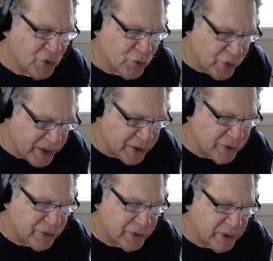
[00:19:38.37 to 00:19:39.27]

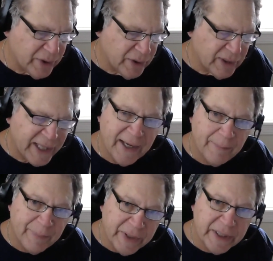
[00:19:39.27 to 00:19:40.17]
critical
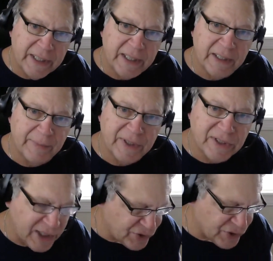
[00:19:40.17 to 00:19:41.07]
liability
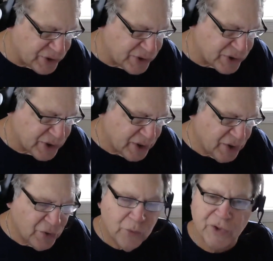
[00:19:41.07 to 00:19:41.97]
limitations,
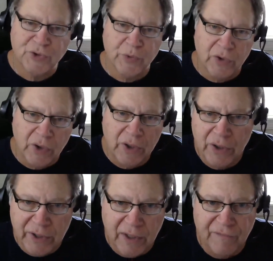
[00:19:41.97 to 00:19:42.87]
which we're all
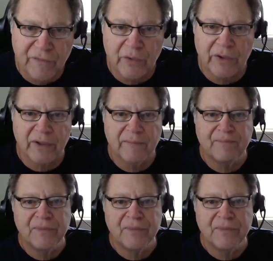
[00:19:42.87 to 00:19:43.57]
looking for